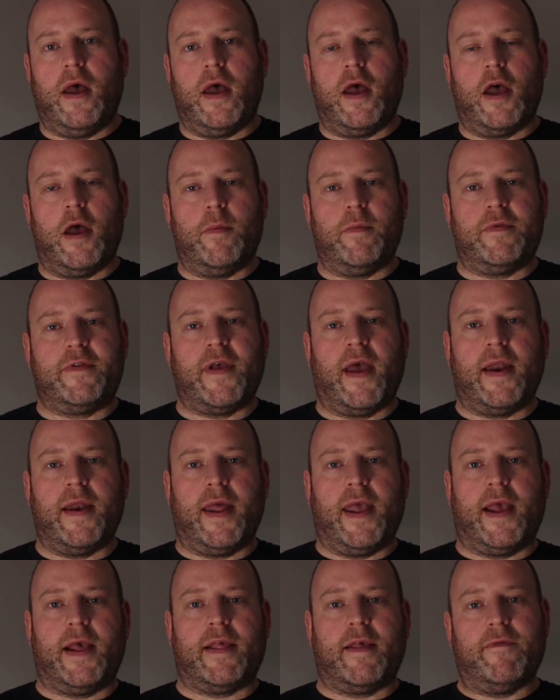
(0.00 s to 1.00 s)
um,
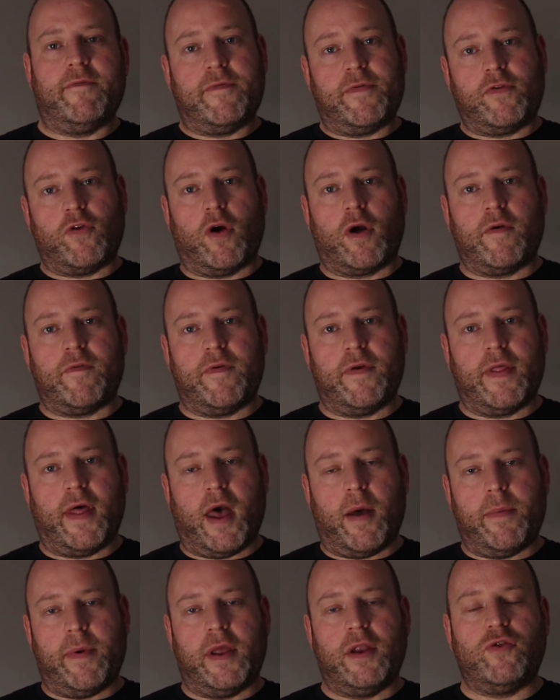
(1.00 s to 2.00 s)
techniques in photography
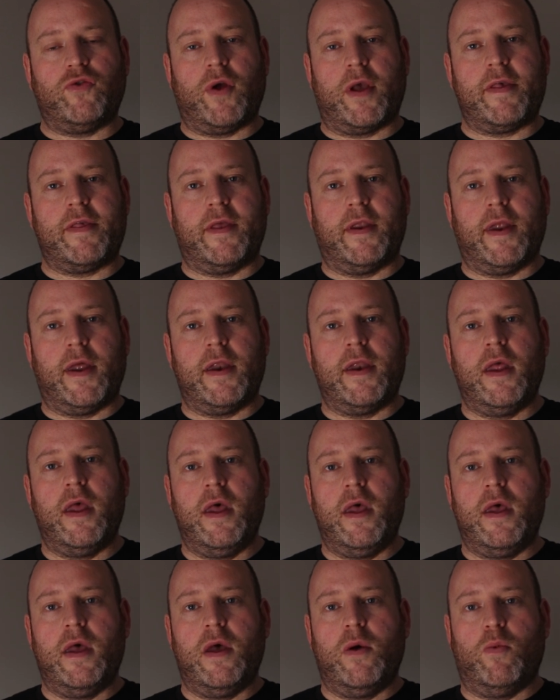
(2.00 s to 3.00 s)
that I'd be interested in.
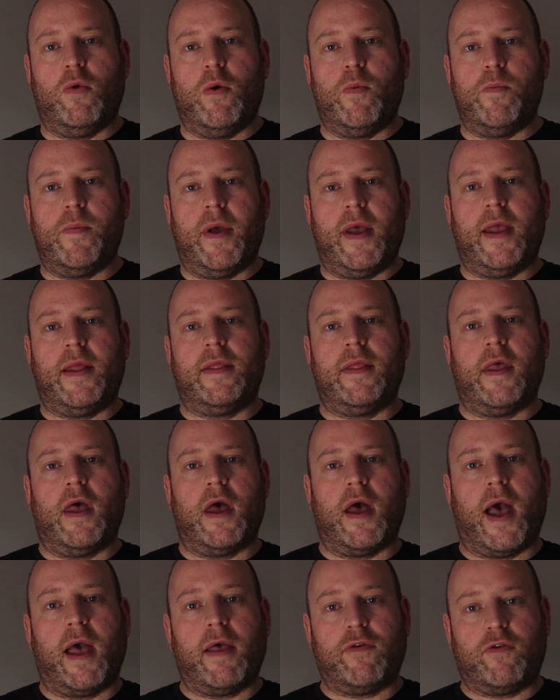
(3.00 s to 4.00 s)
One being
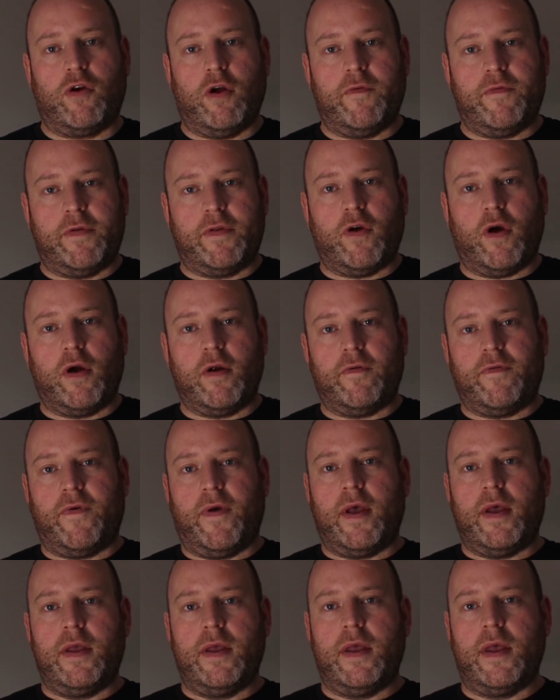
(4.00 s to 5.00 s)
uh,
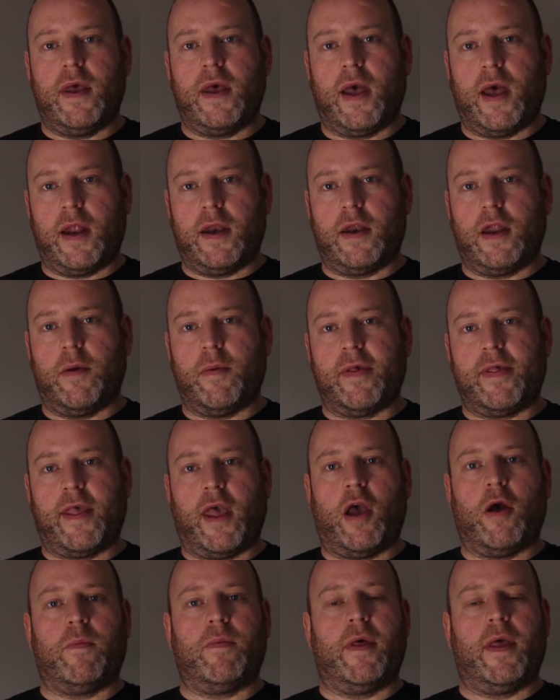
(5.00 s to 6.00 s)
astrophotography, and um, I
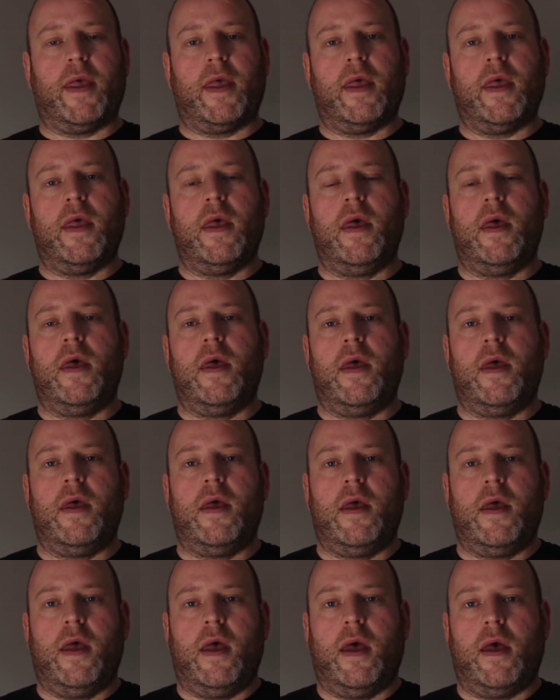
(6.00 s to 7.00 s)
set up the
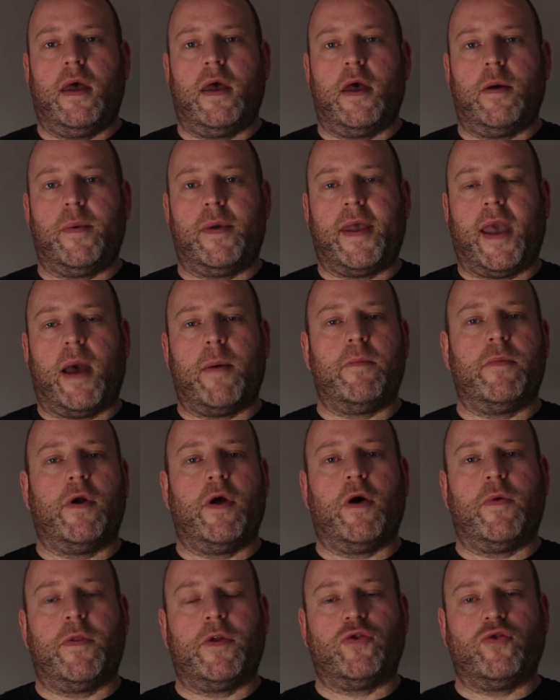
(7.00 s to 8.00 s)
um, camera on